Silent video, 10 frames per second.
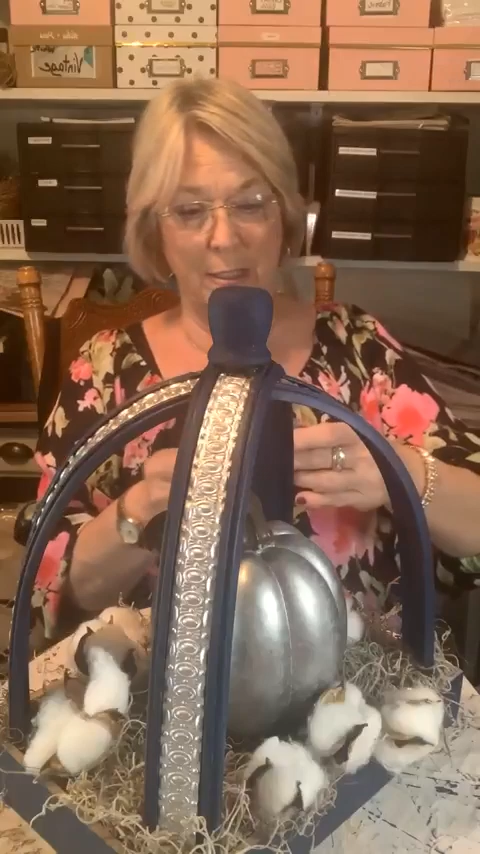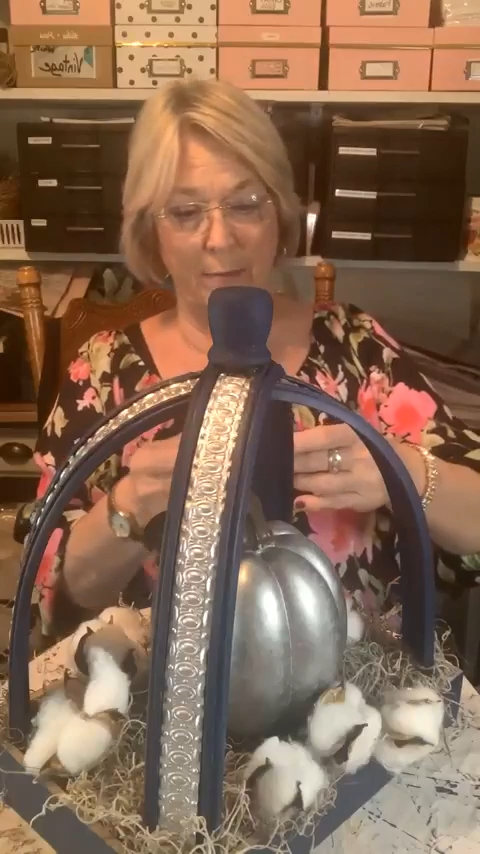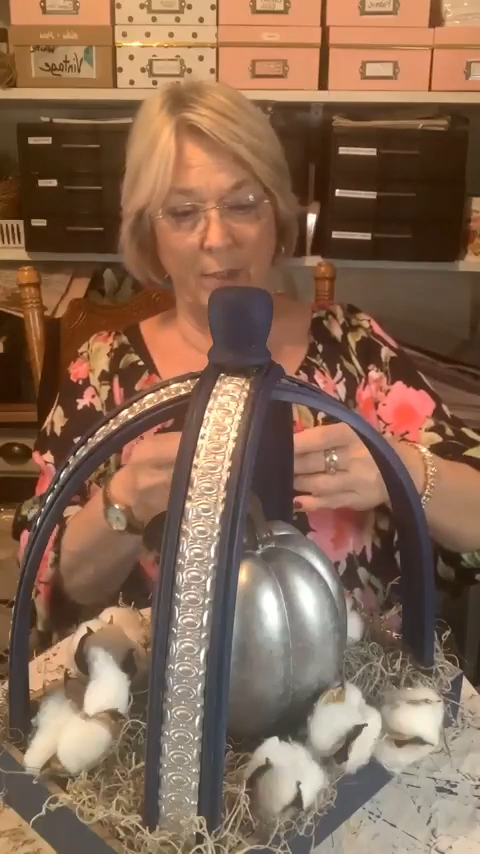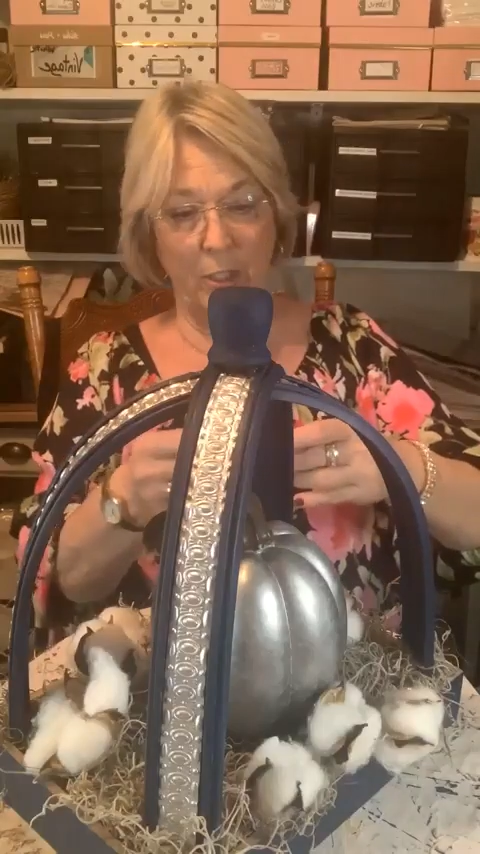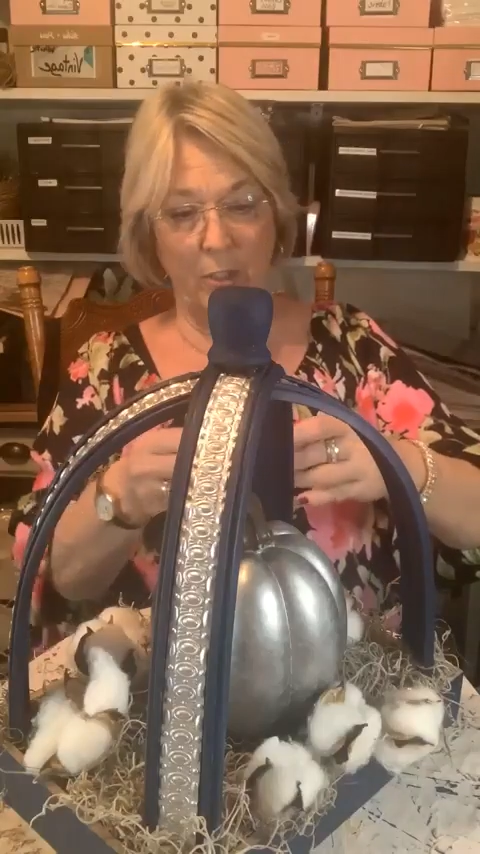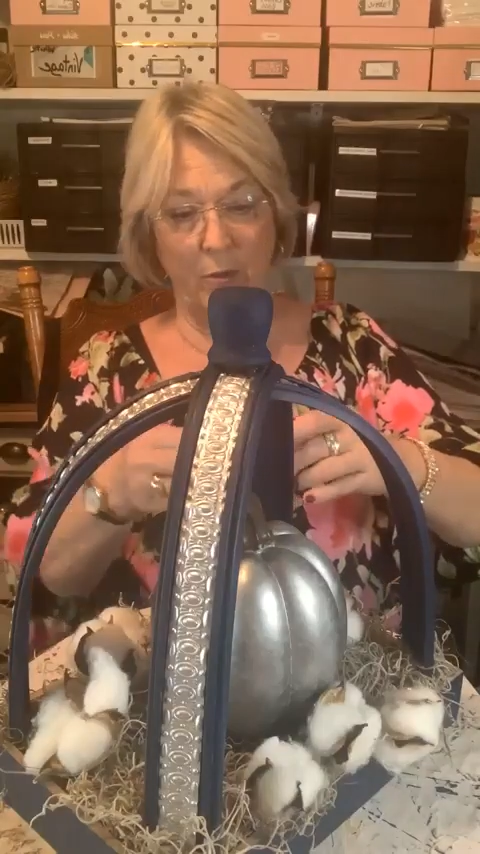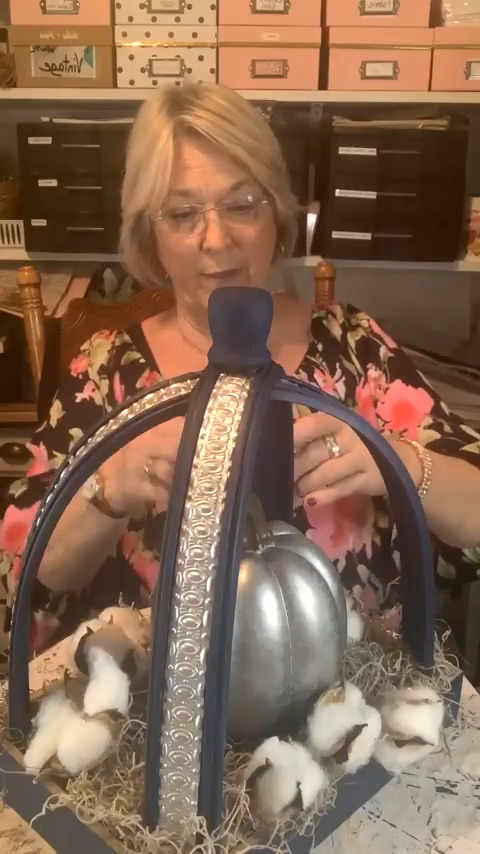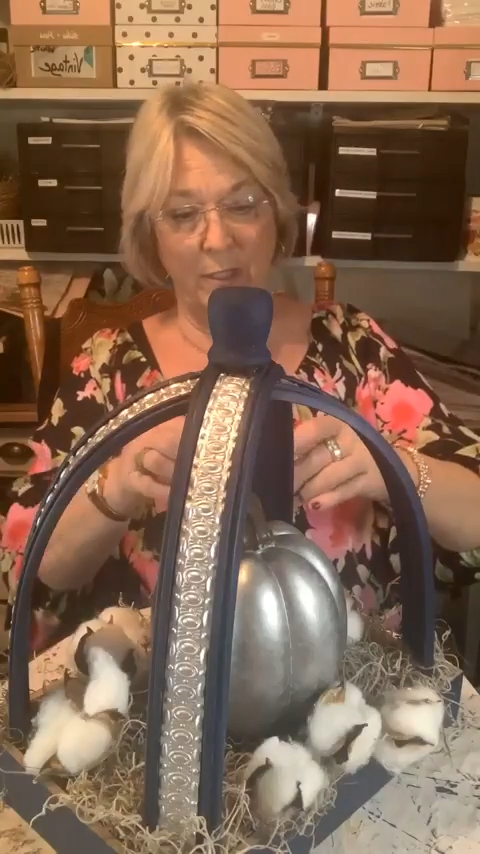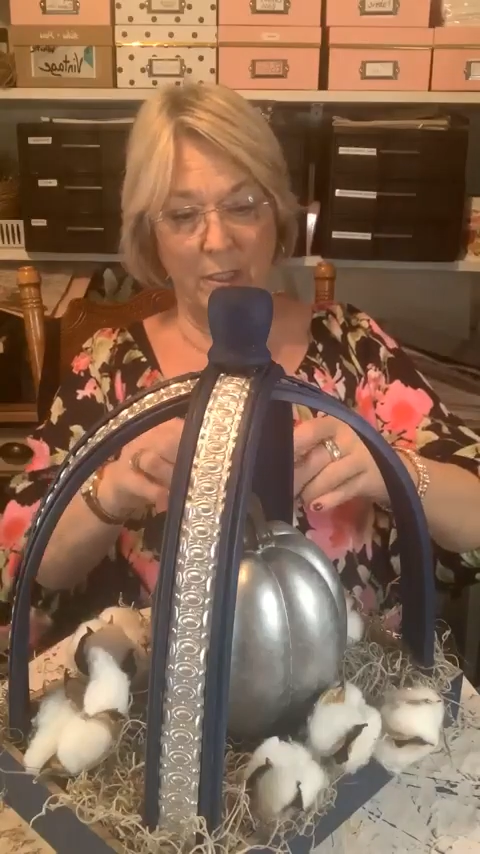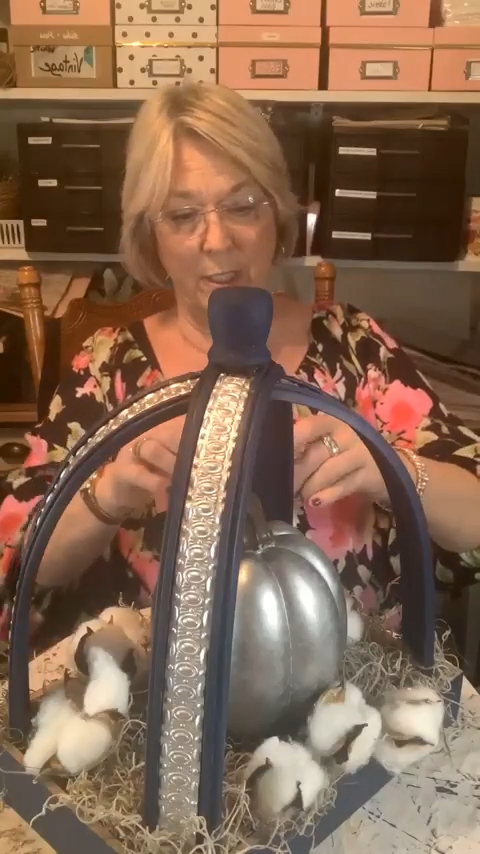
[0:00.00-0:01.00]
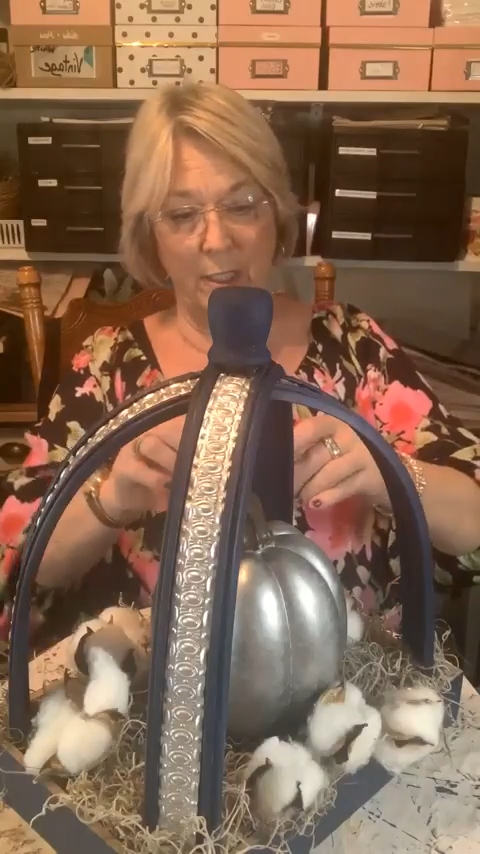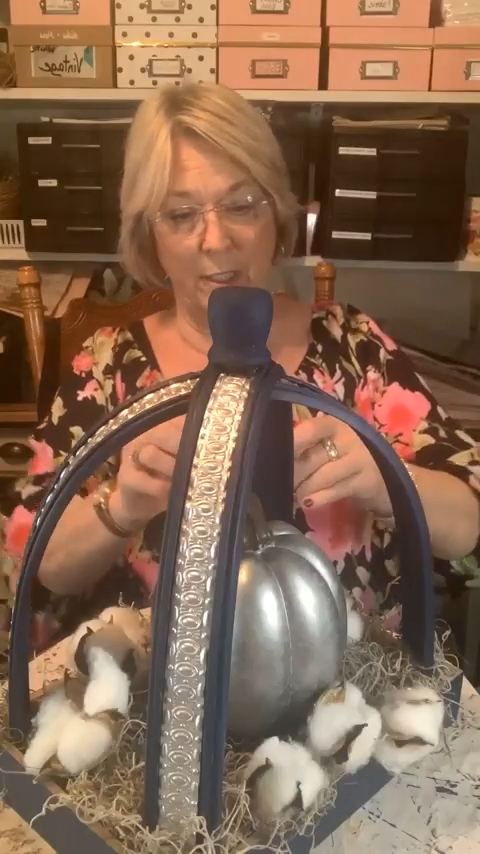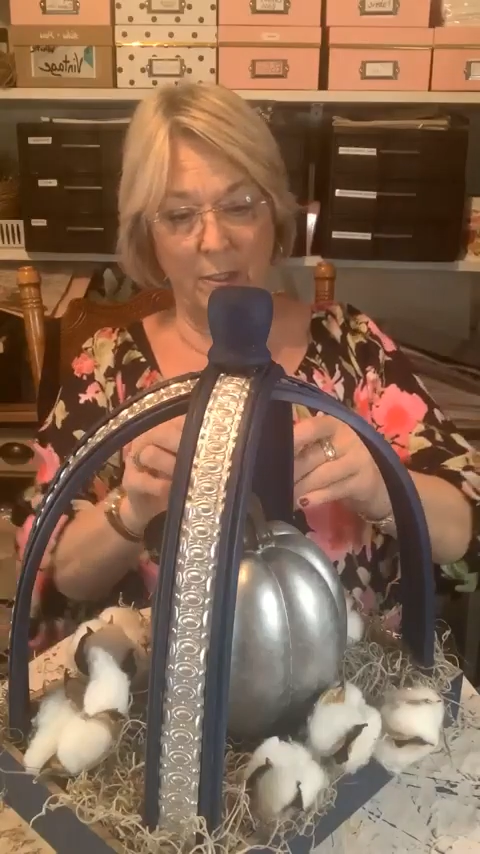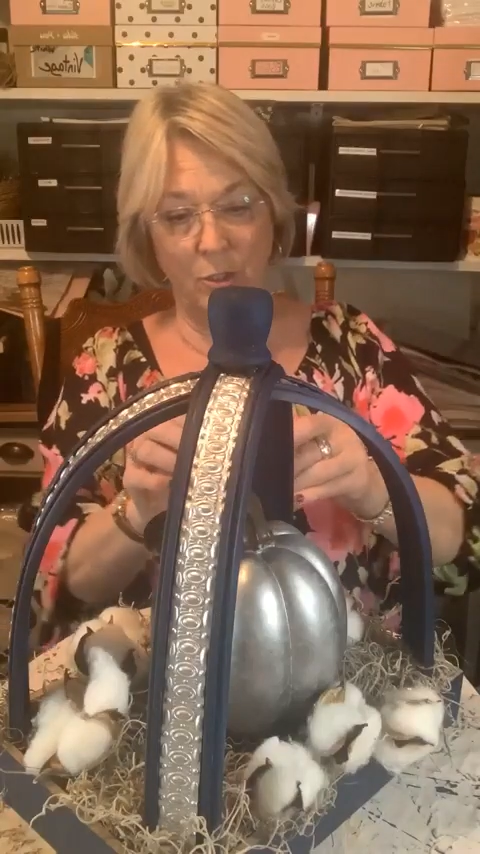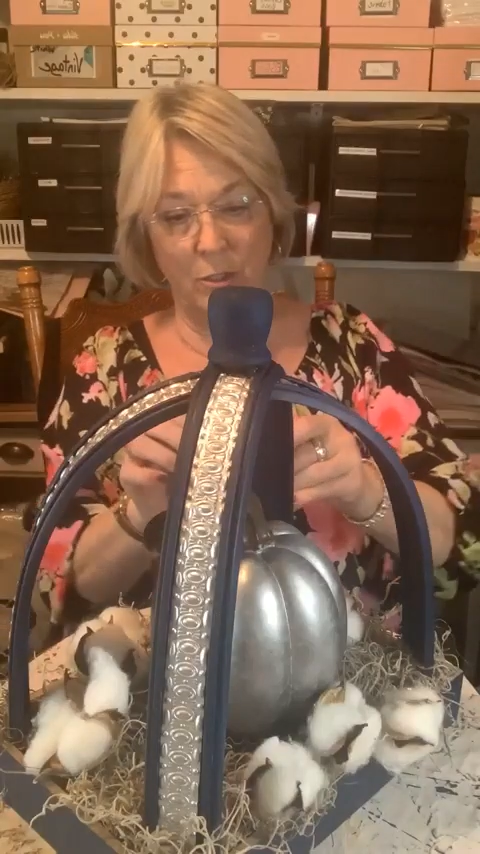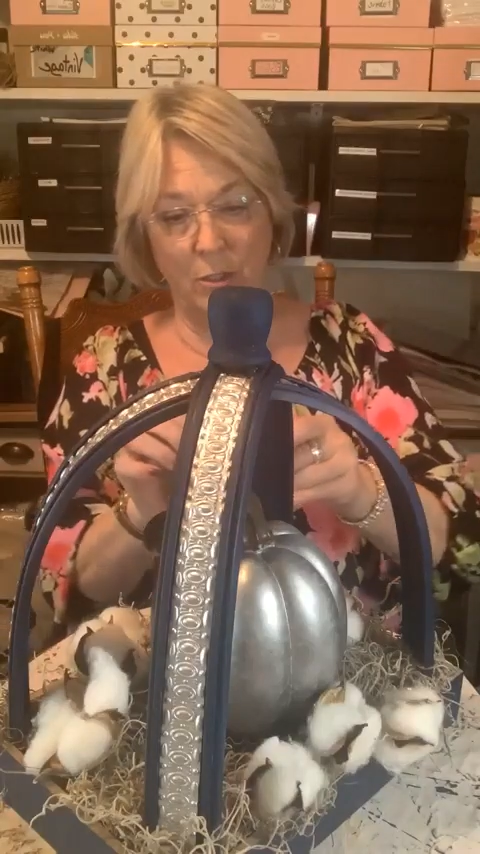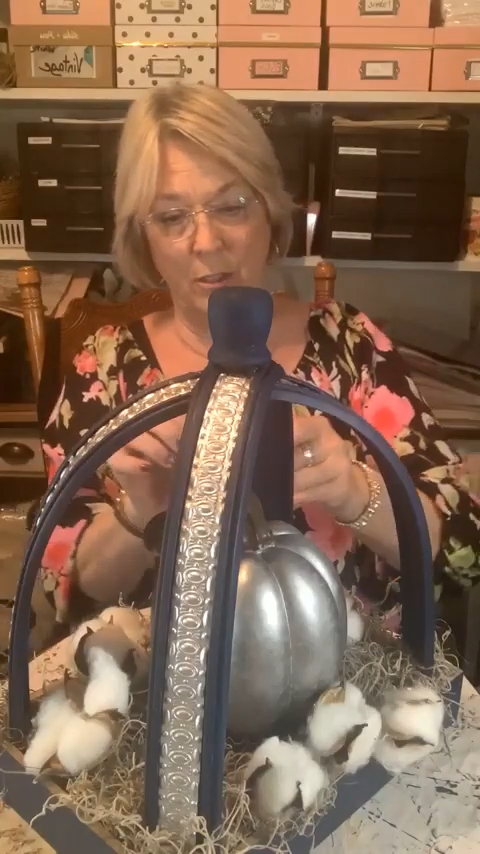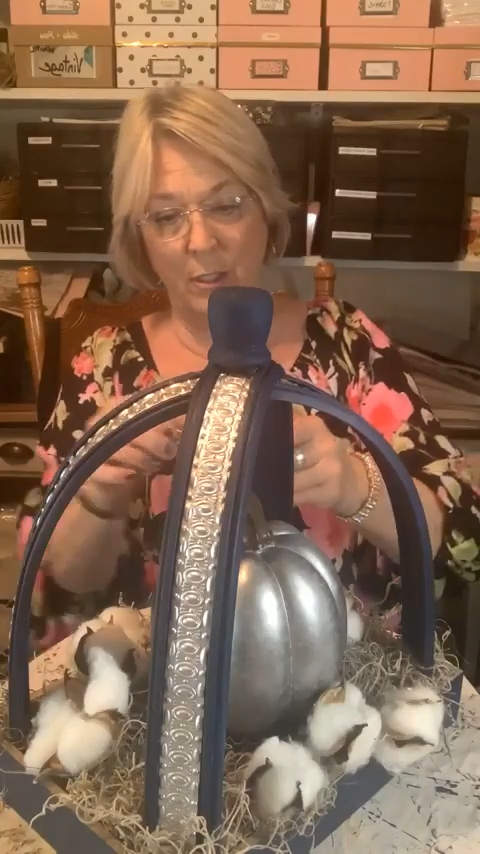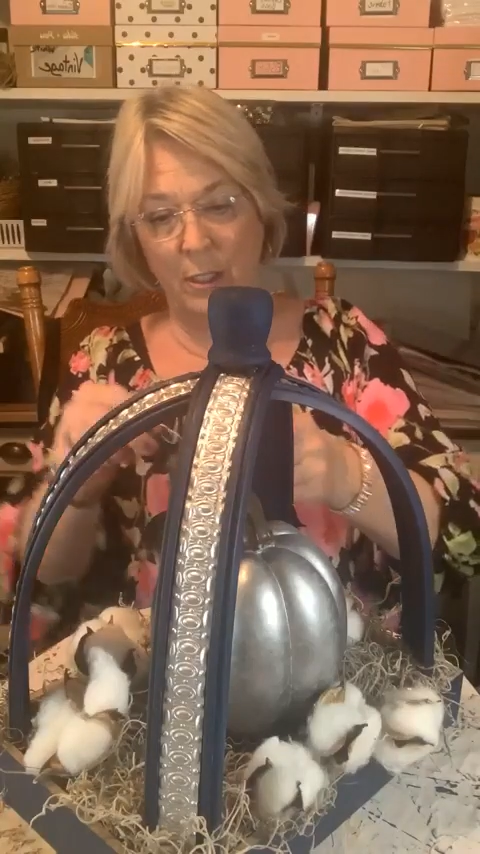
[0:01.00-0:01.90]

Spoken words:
when you get something you don't have to touch.